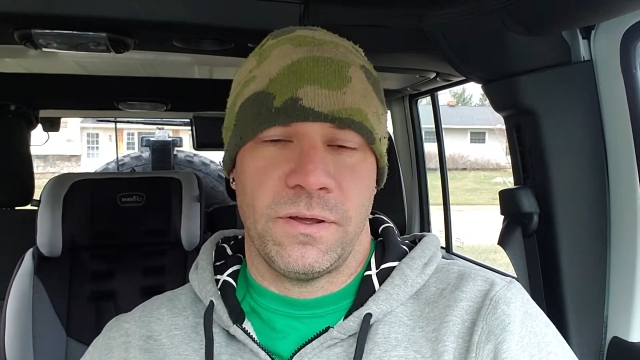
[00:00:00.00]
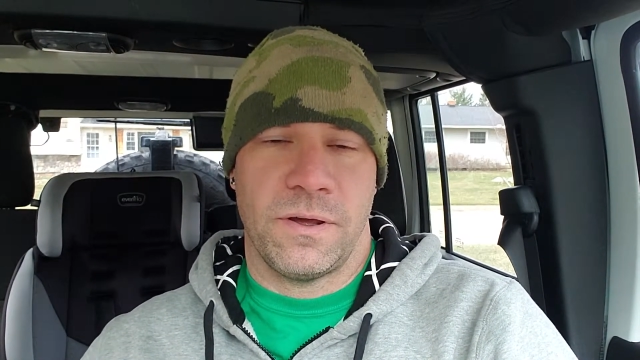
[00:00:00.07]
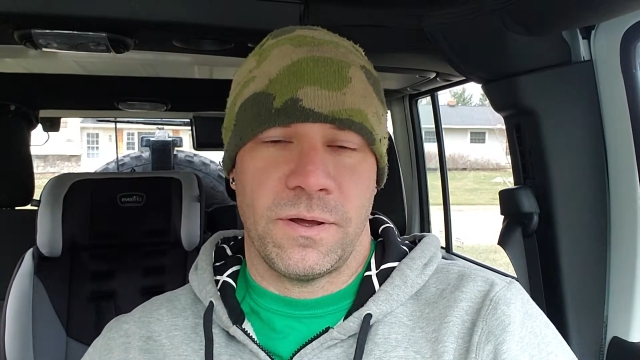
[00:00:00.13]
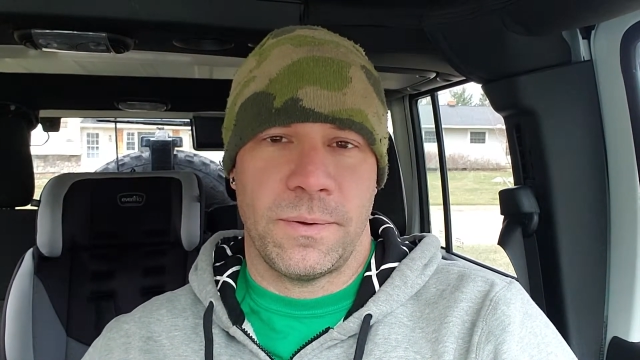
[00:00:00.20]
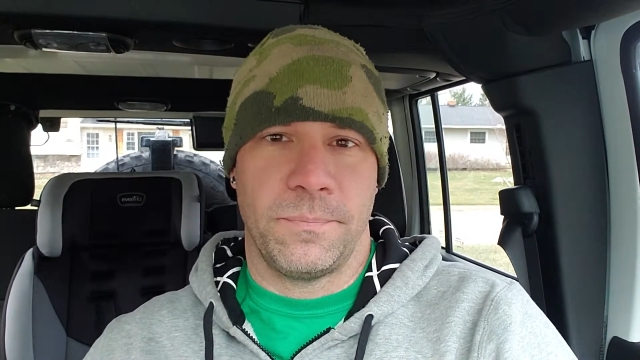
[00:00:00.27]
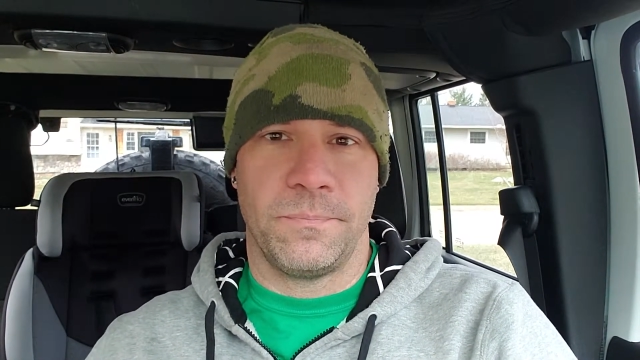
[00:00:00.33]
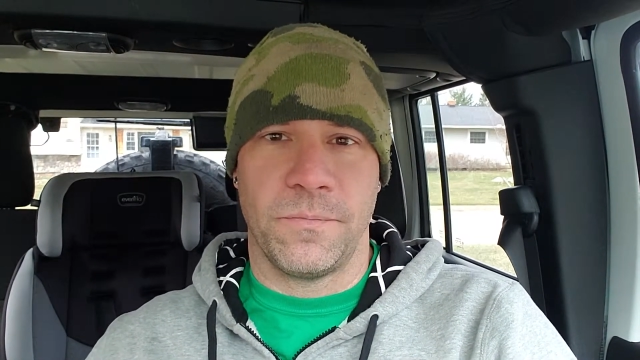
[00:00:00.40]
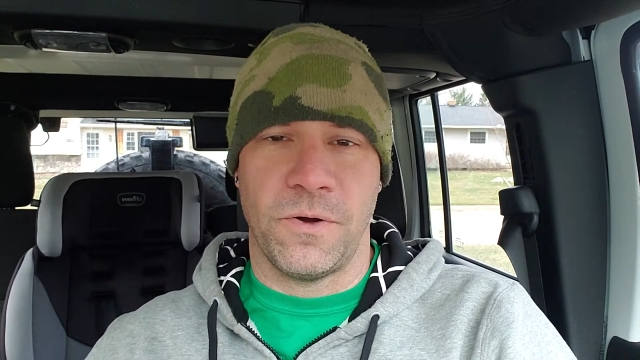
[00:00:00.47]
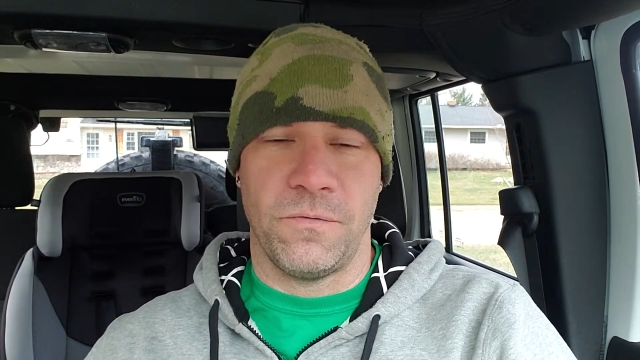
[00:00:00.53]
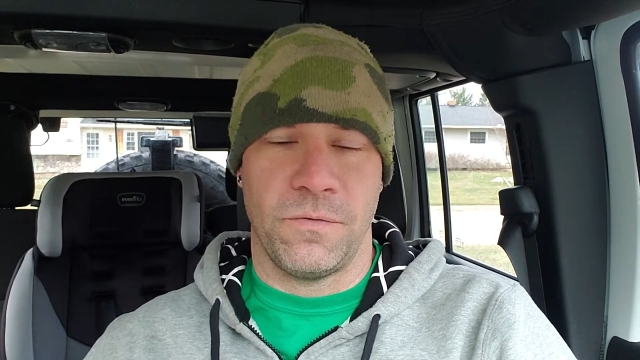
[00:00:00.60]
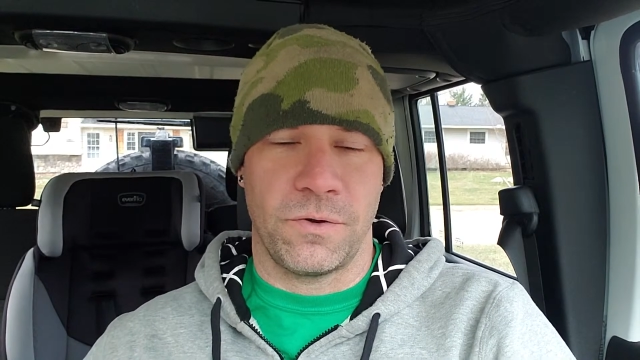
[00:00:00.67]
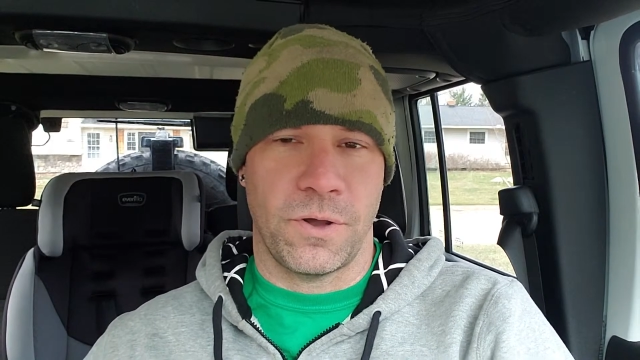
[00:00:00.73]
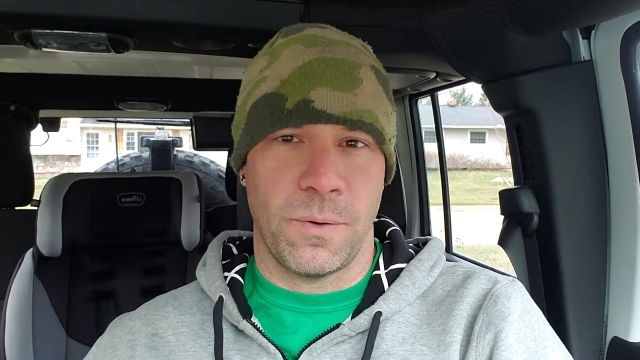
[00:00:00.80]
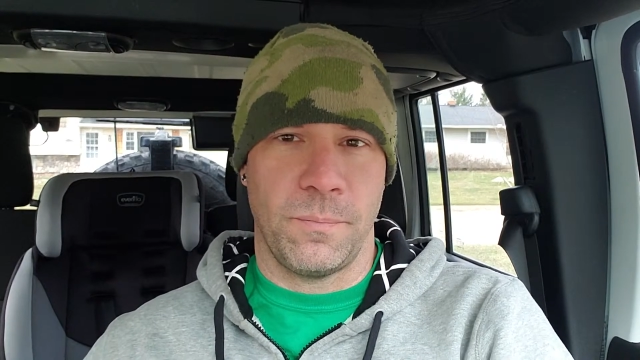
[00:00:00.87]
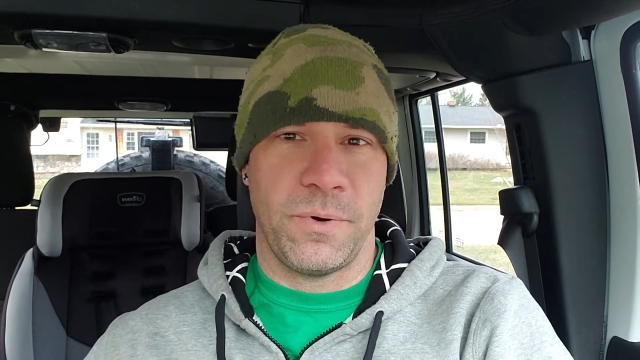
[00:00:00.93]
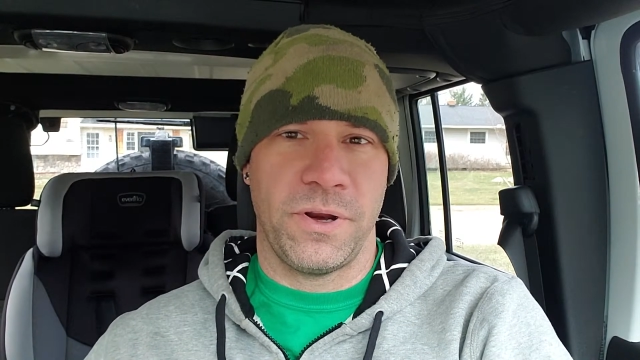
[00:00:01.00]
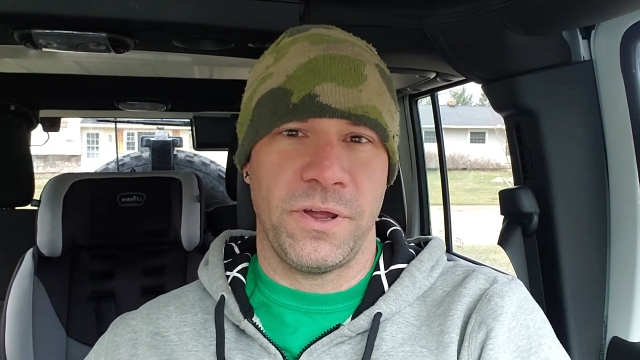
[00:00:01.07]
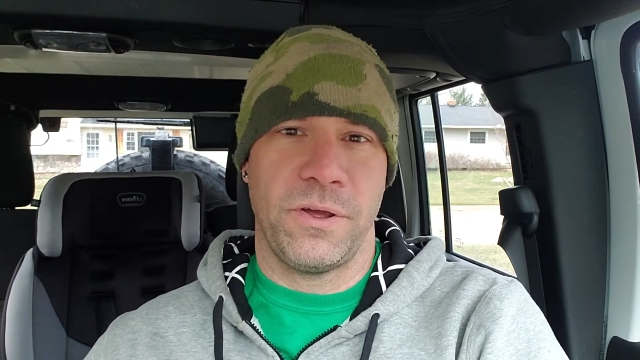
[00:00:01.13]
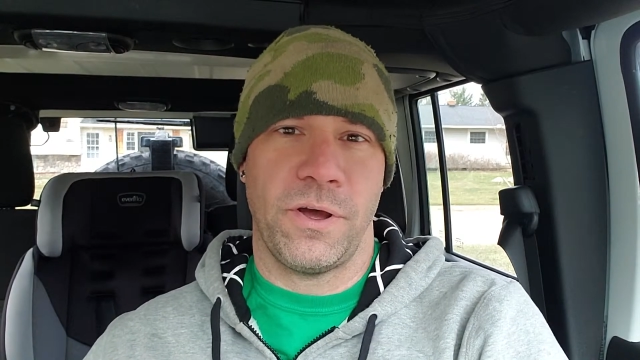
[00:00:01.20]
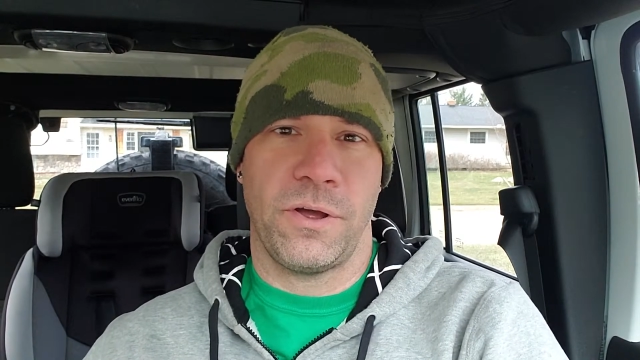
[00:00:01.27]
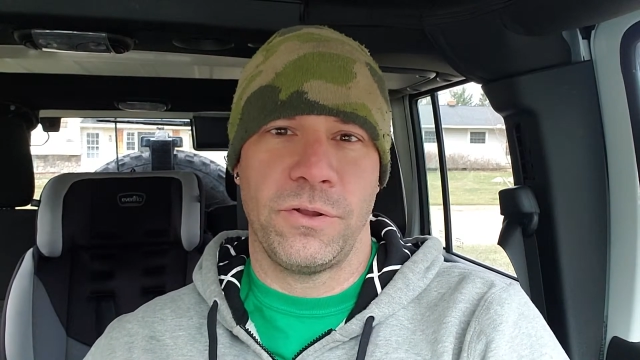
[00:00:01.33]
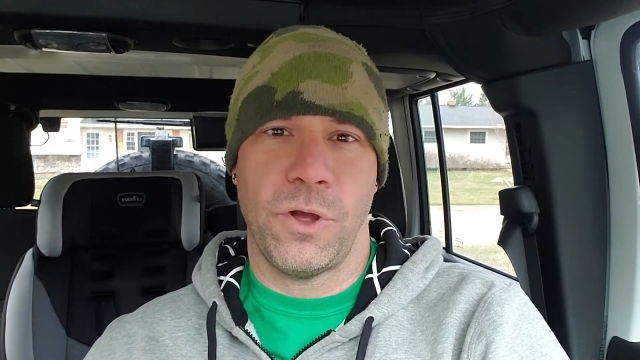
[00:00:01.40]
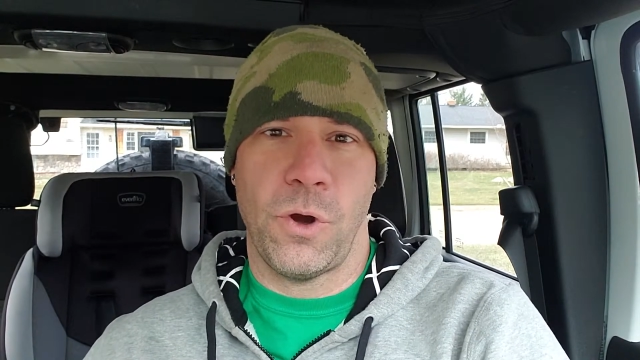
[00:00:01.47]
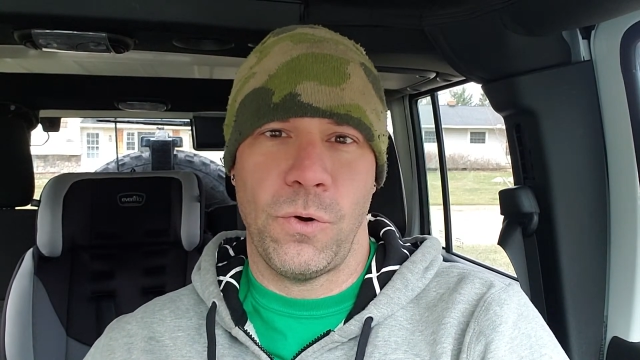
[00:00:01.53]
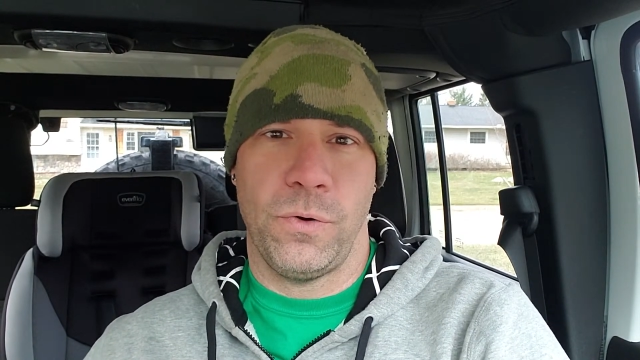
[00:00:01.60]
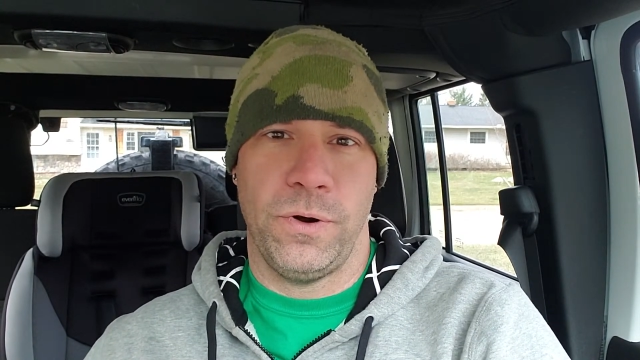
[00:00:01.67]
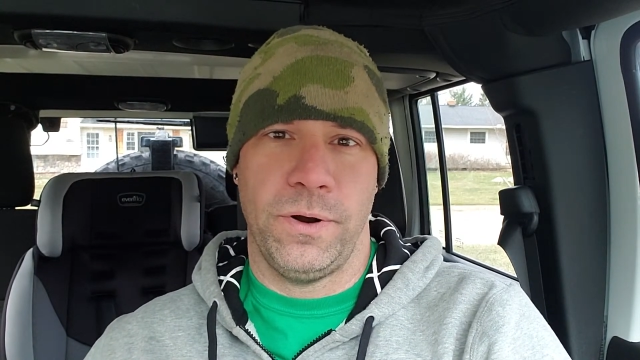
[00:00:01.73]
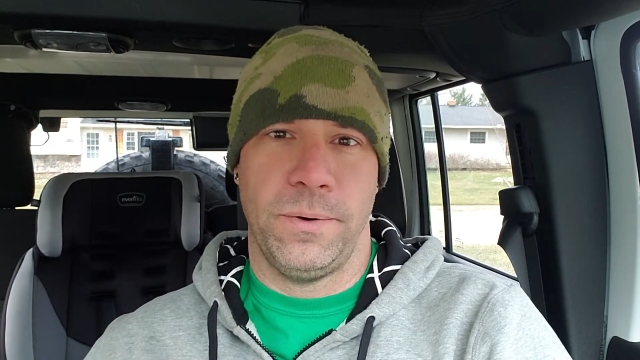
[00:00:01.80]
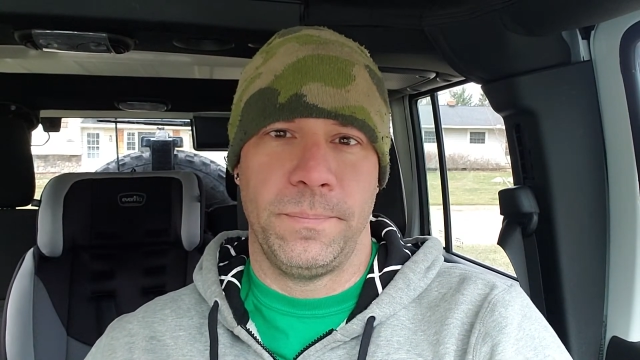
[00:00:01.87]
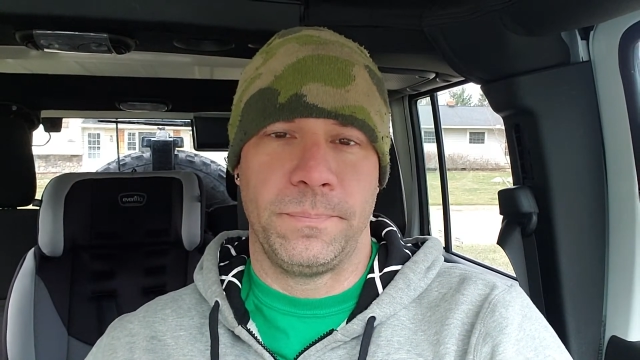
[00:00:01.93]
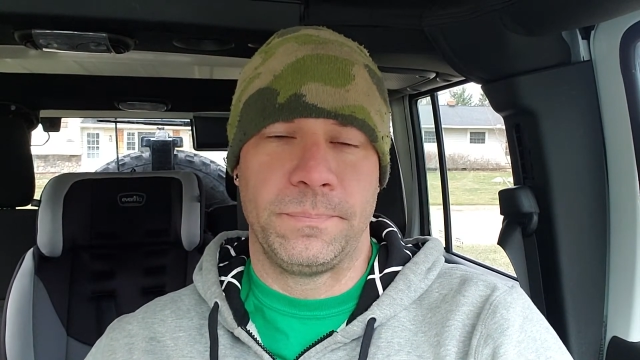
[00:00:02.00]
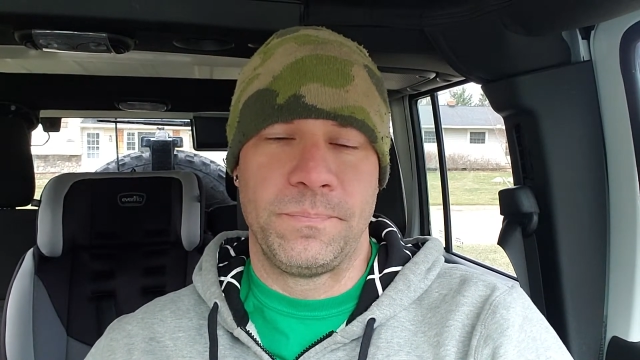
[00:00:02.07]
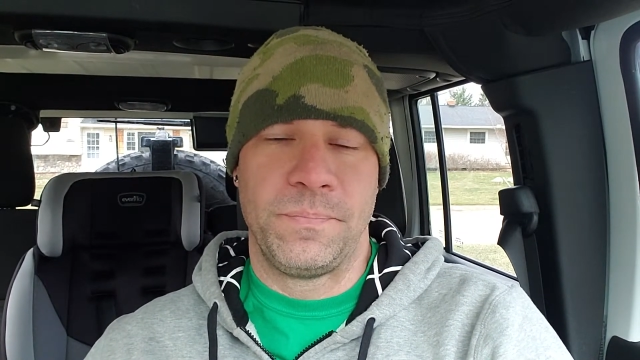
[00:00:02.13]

of a company called Odin.